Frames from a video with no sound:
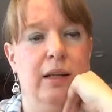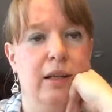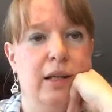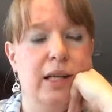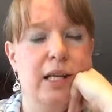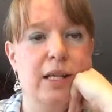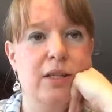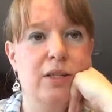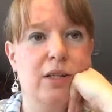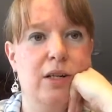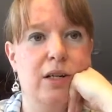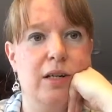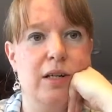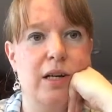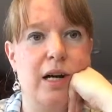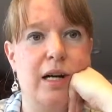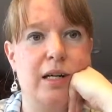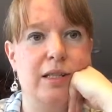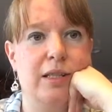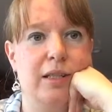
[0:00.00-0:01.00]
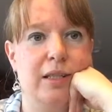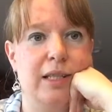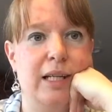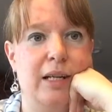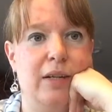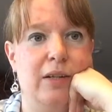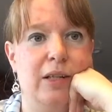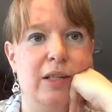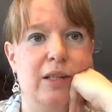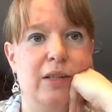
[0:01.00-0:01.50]
The kids are, are still
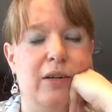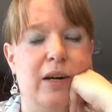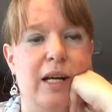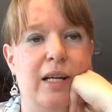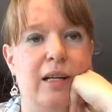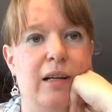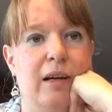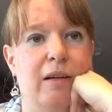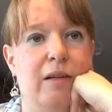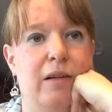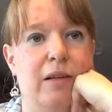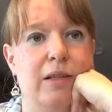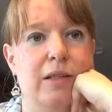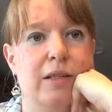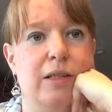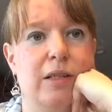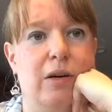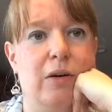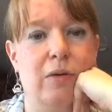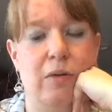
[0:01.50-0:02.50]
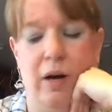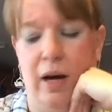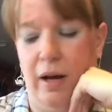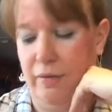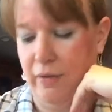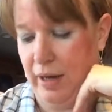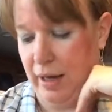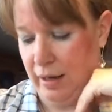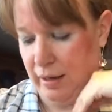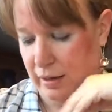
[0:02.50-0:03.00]
down at their aunt and uncle, so
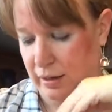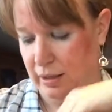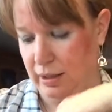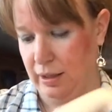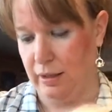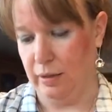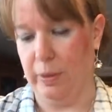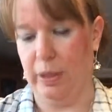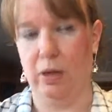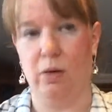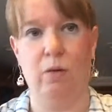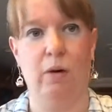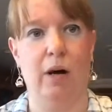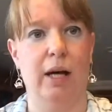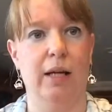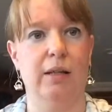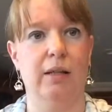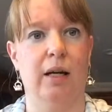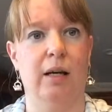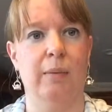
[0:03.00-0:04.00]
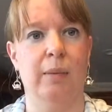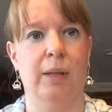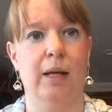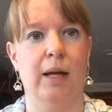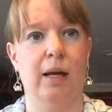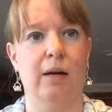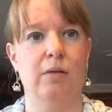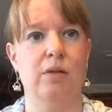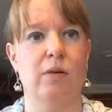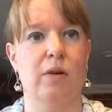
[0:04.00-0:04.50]
I've got a little bit of quiet time in the
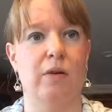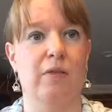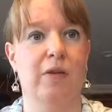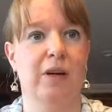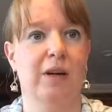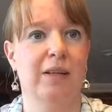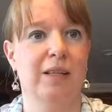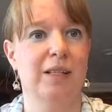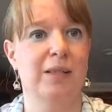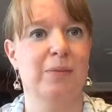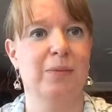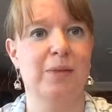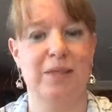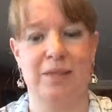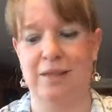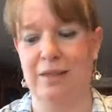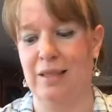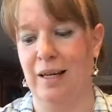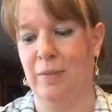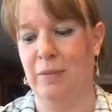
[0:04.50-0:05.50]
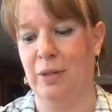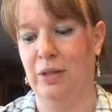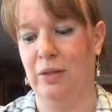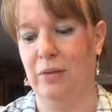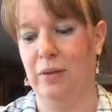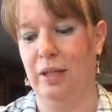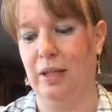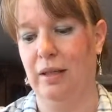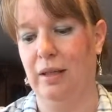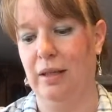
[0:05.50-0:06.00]
house, so I figured this was a good time to
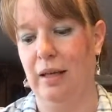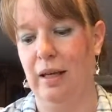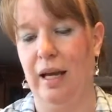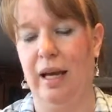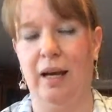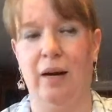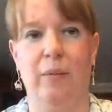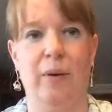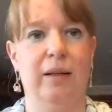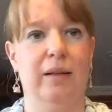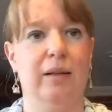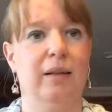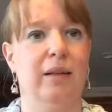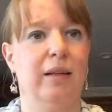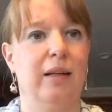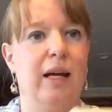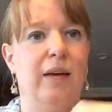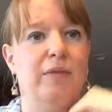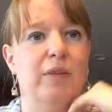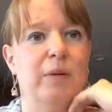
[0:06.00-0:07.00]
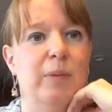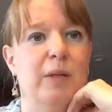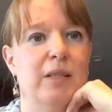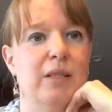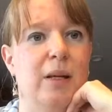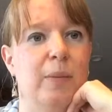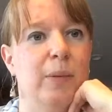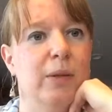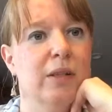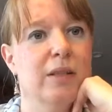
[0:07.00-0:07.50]
do it. And I wanted it after my
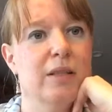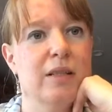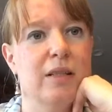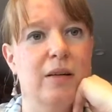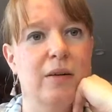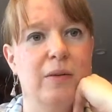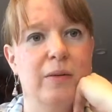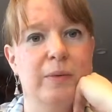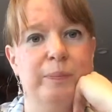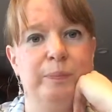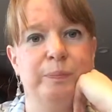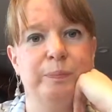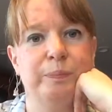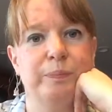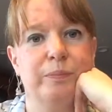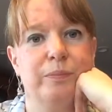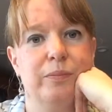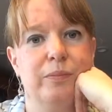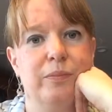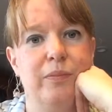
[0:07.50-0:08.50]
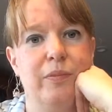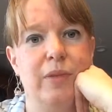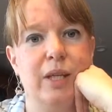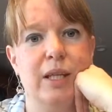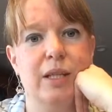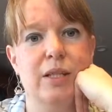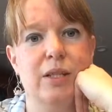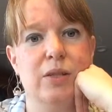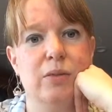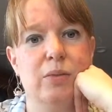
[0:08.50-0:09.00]
supper, so...
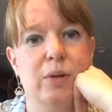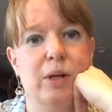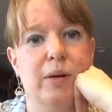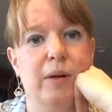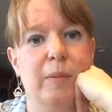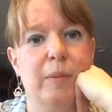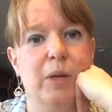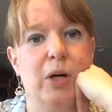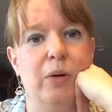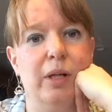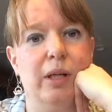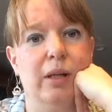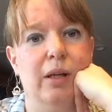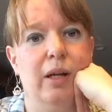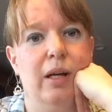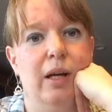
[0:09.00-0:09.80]
This is where I'm going.